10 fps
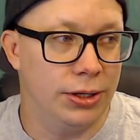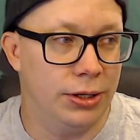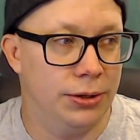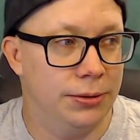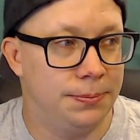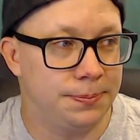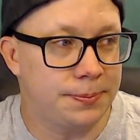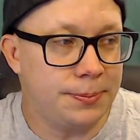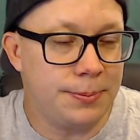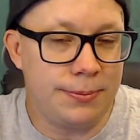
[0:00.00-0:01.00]
dude.
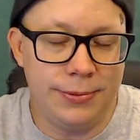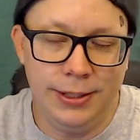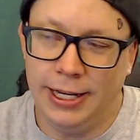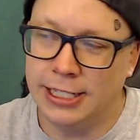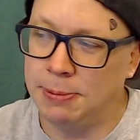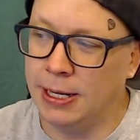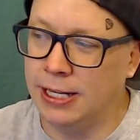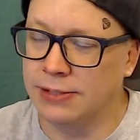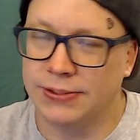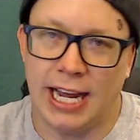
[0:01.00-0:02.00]
And it's
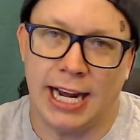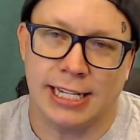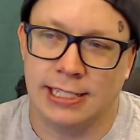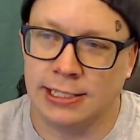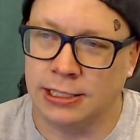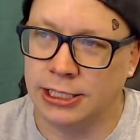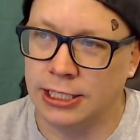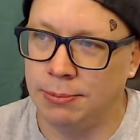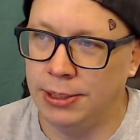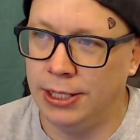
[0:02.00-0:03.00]
because of taxes and
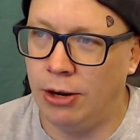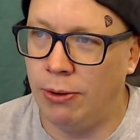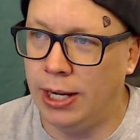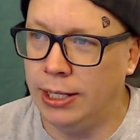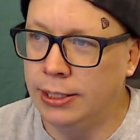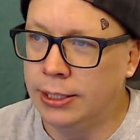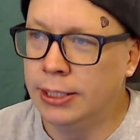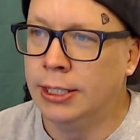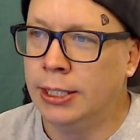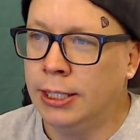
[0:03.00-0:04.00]
shit. But you know what?
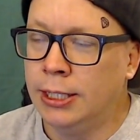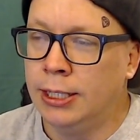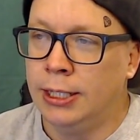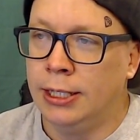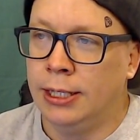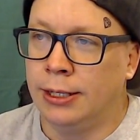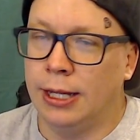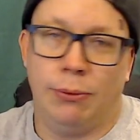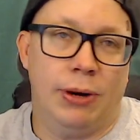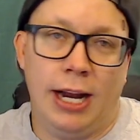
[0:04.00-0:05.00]

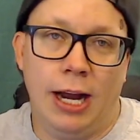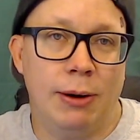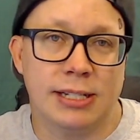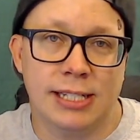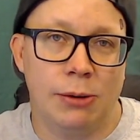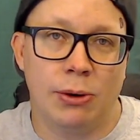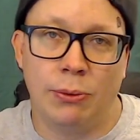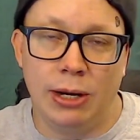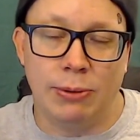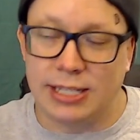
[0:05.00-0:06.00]
What I always said when
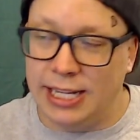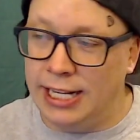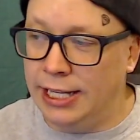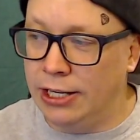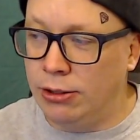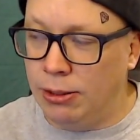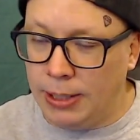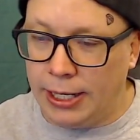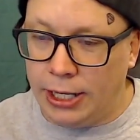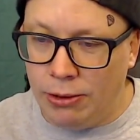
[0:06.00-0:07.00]
weed was illegal, I'm
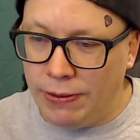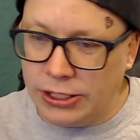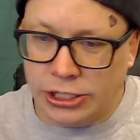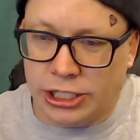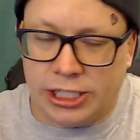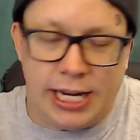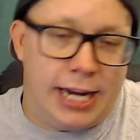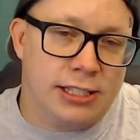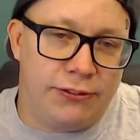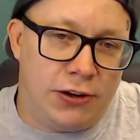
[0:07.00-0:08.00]
like, you know what? They should just
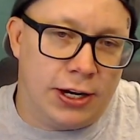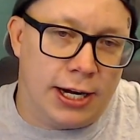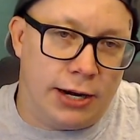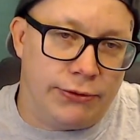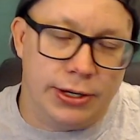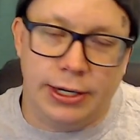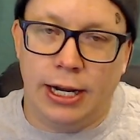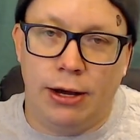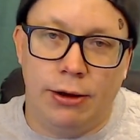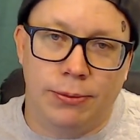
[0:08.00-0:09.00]
tax the fuck out of it. And
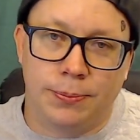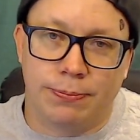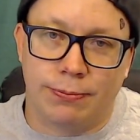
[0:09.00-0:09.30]
now